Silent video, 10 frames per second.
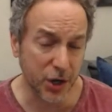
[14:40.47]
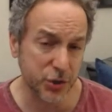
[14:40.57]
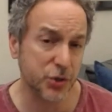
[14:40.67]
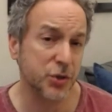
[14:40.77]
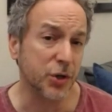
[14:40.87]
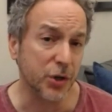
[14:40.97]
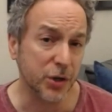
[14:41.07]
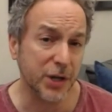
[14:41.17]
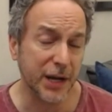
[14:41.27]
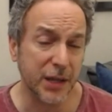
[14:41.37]
us to
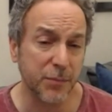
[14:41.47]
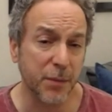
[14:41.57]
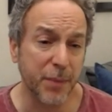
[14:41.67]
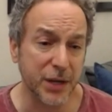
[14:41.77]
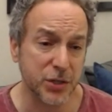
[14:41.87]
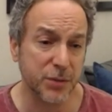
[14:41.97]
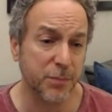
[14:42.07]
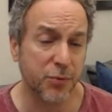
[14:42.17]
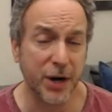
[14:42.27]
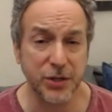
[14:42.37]
get them the best
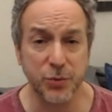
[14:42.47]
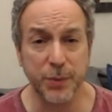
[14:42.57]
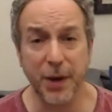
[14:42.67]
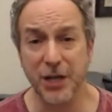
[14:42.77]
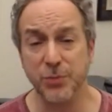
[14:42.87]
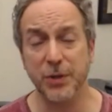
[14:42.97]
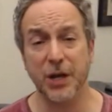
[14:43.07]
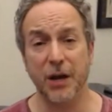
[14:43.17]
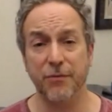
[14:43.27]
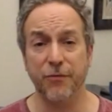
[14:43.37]
price we possibly
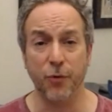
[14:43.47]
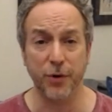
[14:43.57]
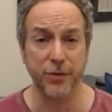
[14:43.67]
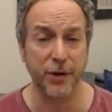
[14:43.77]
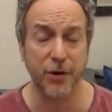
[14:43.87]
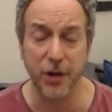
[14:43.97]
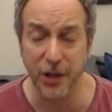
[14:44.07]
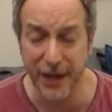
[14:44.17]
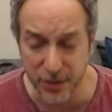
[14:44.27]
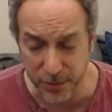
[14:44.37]
can for their
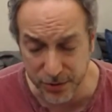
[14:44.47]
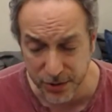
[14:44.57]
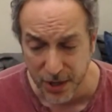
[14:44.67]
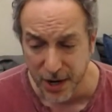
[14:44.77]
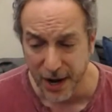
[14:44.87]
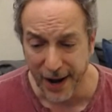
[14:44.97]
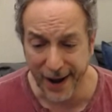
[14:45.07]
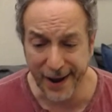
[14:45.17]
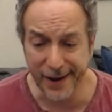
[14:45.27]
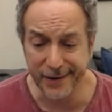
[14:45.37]
collectibles,
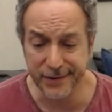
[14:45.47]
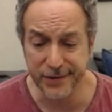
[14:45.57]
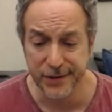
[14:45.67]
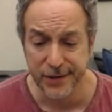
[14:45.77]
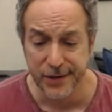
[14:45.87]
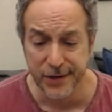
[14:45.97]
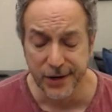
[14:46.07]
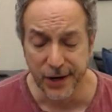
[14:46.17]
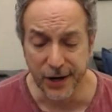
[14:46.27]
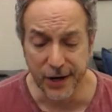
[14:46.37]
and
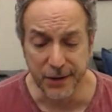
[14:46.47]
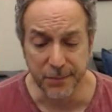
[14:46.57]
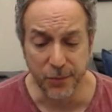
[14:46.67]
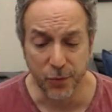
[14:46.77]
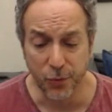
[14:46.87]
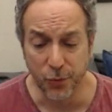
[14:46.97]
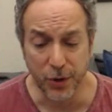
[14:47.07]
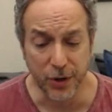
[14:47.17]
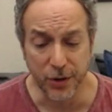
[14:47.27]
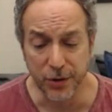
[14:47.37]
um,
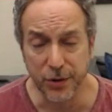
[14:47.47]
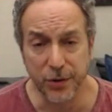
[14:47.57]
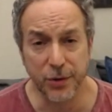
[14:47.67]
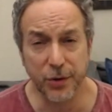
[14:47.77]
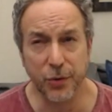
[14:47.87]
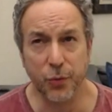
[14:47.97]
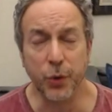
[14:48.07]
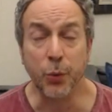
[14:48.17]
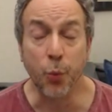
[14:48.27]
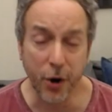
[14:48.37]
where
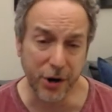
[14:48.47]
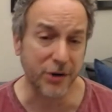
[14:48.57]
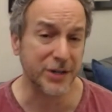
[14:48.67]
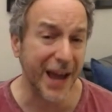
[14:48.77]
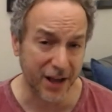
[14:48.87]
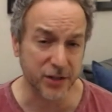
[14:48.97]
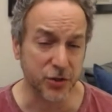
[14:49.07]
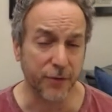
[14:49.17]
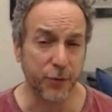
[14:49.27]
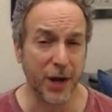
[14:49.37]
we work our tails
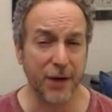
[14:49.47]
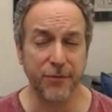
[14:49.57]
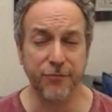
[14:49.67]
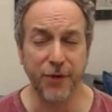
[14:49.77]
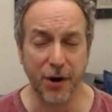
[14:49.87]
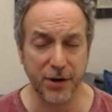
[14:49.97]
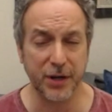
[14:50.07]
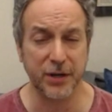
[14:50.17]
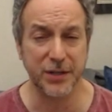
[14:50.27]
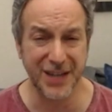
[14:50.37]
off. We have a very
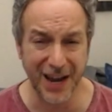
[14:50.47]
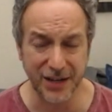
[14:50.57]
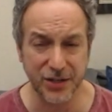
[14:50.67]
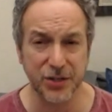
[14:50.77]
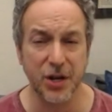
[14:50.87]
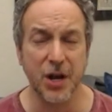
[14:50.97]
intense.